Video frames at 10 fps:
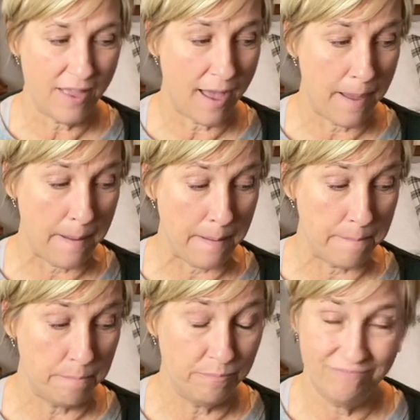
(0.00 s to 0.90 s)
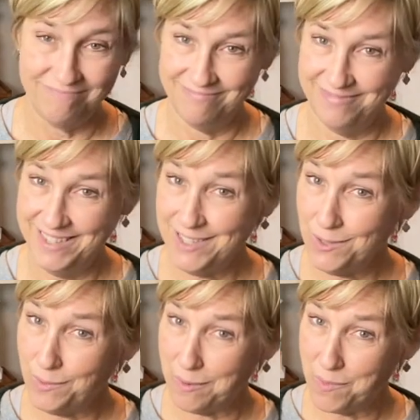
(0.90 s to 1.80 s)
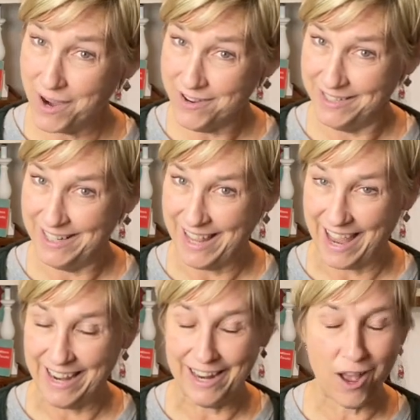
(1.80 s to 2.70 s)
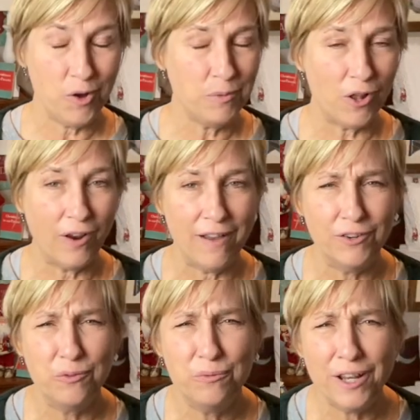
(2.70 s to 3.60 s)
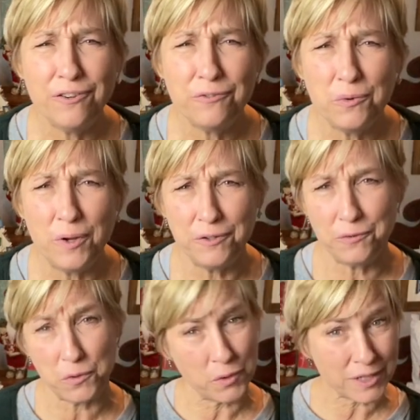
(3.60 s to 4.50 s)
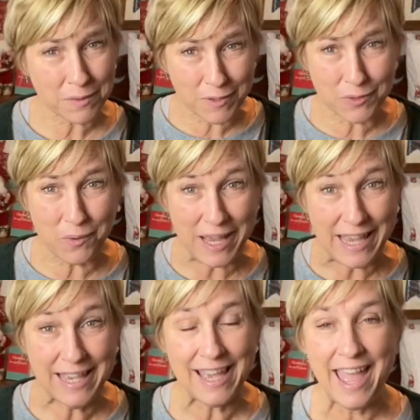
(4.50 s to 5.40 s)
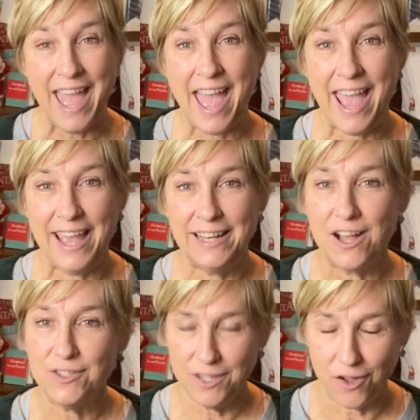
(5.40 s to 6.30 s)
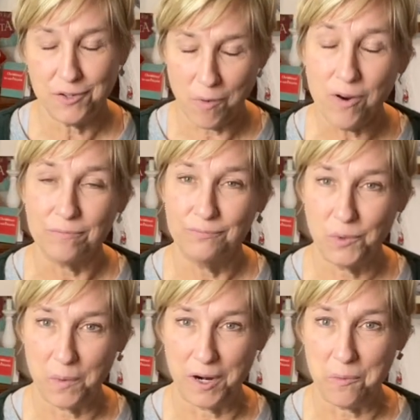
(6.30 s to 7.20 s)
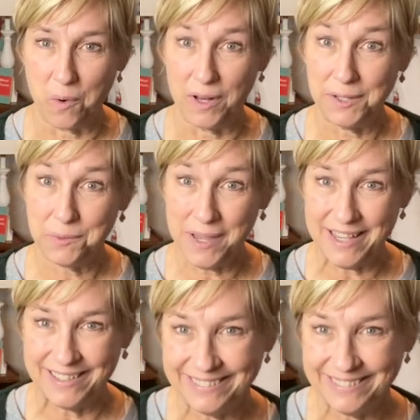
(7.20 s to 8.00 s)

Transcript: Um, this is what I'm wearing today. And I hope y'all are having a wonderful, wonderful Christmas week. And I'll see y'all tomorrow for what I wore last week.